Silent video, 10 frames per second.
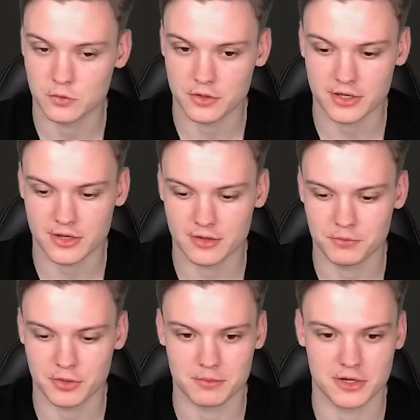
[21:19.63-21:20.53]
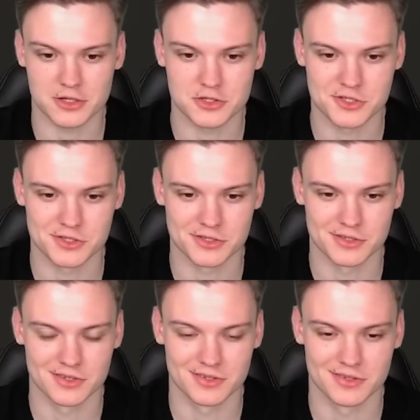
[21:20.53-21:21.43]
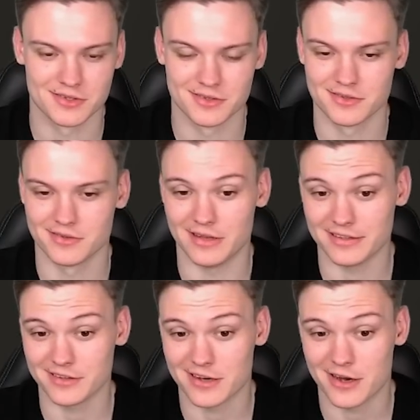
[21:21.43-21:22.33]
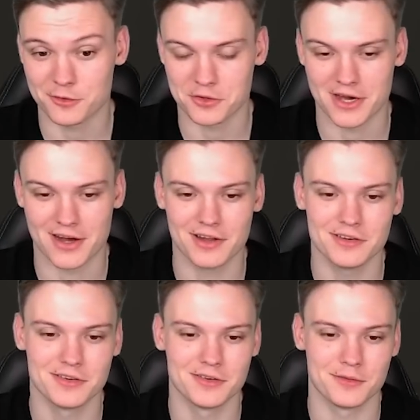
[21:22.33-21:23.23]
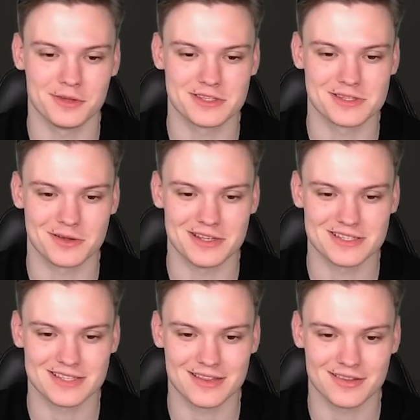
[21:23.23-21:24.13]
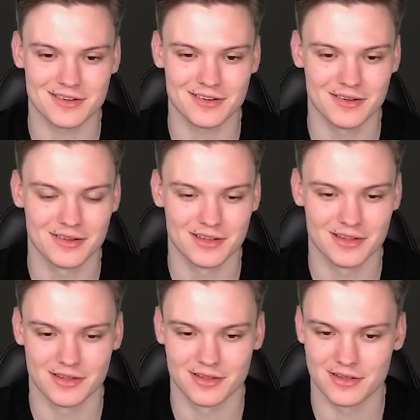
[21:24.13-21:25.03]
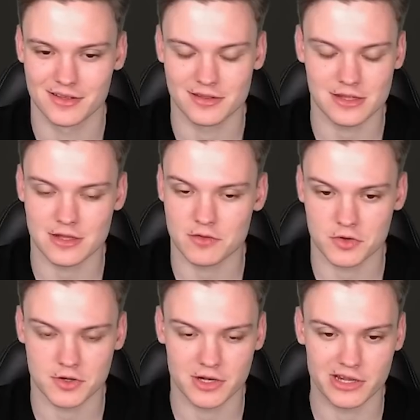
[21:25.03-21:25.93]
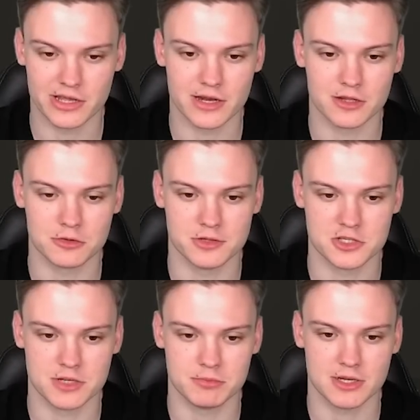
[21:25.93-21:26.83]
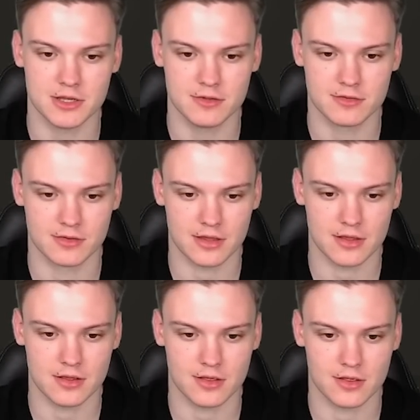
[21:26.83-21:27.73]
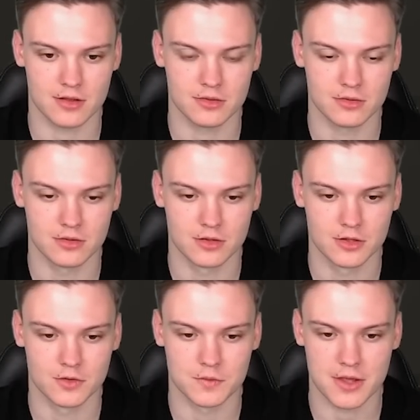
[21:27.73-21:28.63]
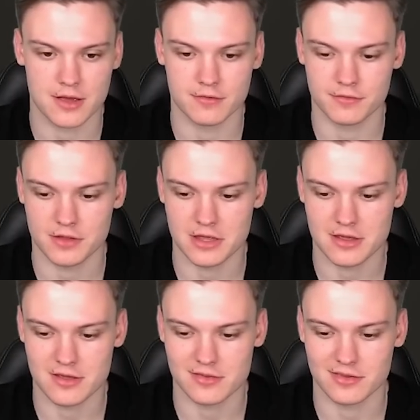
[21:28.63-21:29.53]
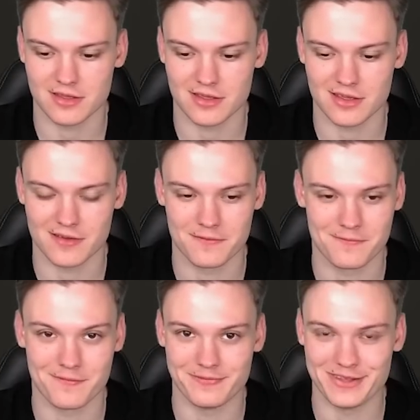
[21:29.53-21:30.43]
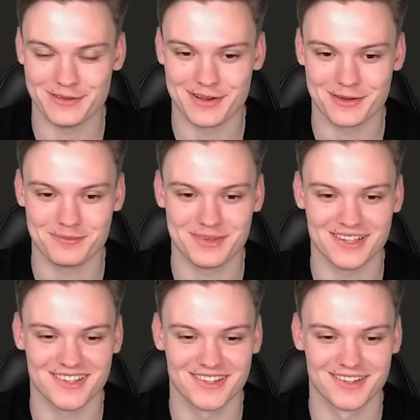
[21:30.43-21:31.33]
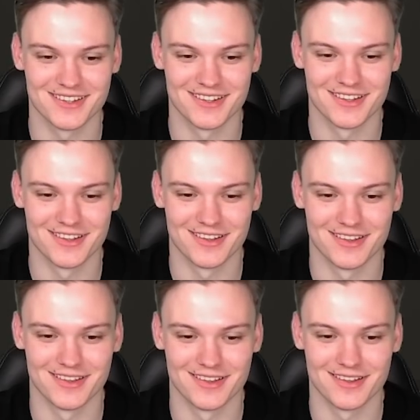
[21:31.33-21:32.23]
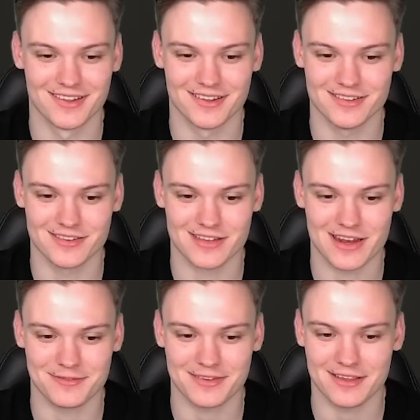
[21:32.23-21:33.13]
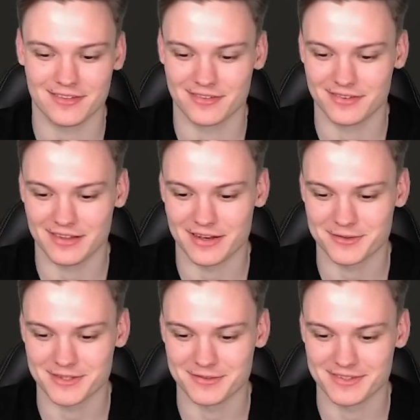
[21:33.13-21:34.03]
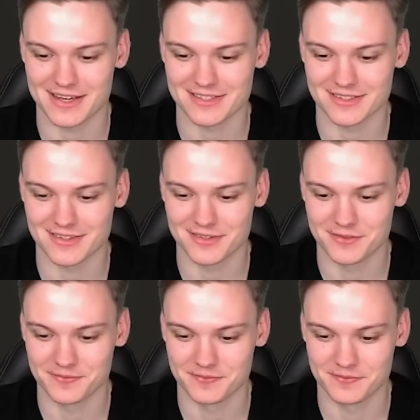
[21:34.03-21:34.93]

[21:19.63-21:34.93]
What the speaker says: We're getting pretty much like a Caro Kann with solid center. They never really get into the cheap tricks and we have easy development. This knight f6, get ourselves castled.